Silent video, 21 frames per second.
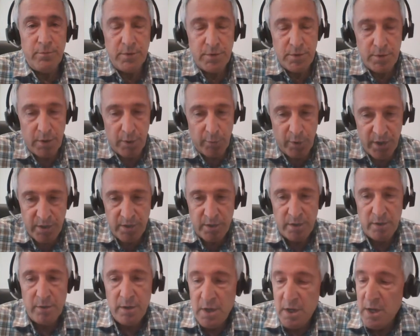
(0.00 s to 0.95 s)
So I wanted
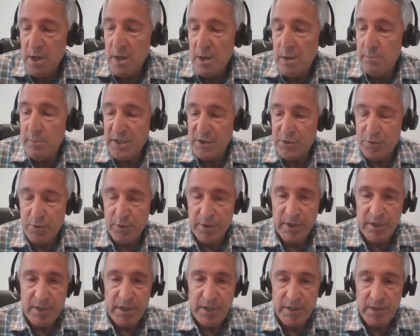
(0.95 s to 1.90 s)
to make sure
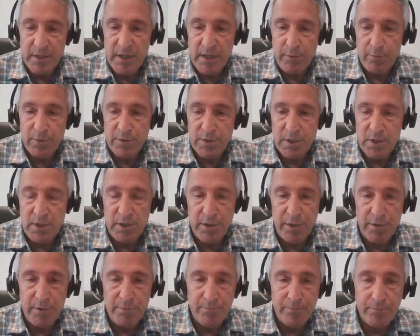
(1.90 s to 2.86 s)
that was
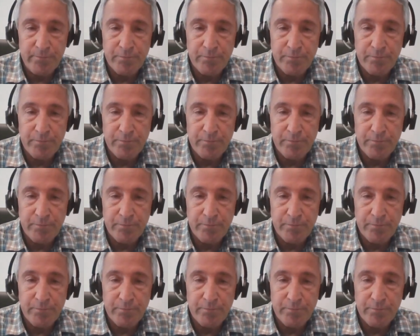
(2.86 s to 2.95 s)
clear.